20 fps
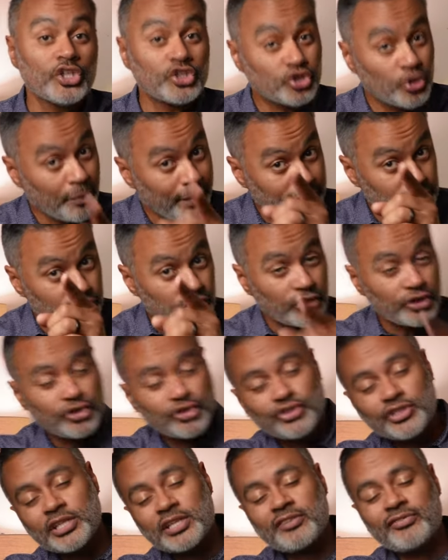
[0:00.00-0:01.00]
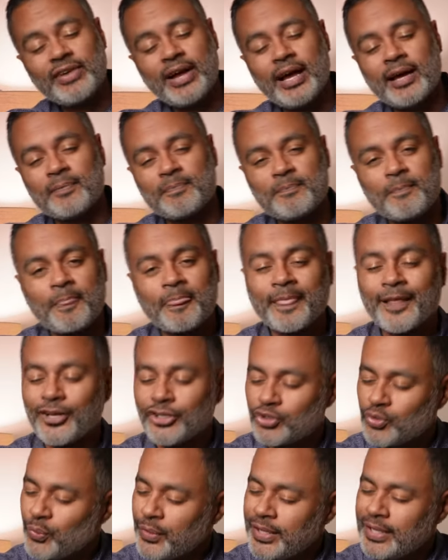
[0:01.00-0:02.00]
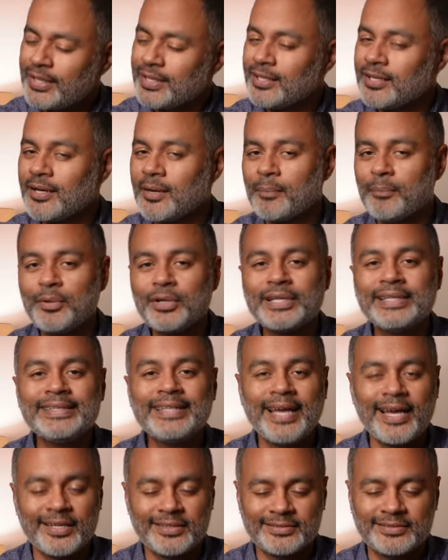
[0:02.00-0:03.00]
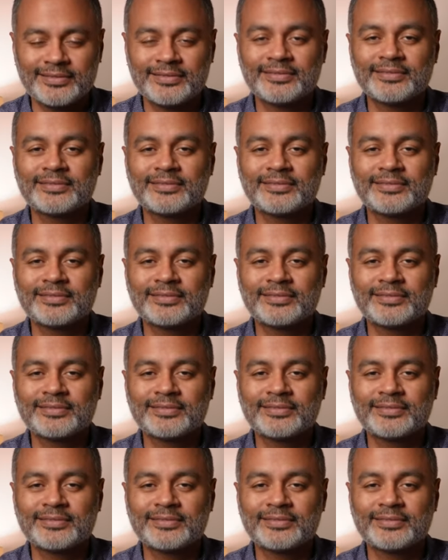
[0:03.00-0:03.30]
So make sure you stick around, because we are gonna boogie down.